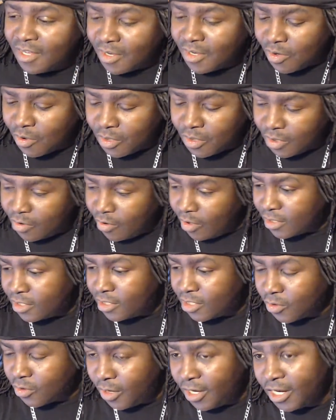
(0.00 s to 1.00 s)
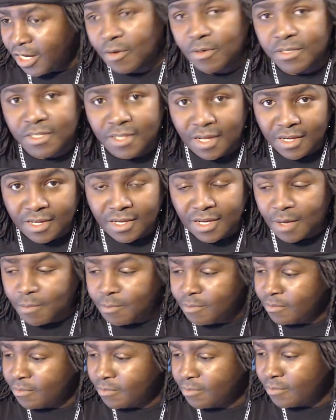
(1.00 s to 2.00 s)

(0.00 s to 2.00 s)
going across the screen, I was like, "Yep,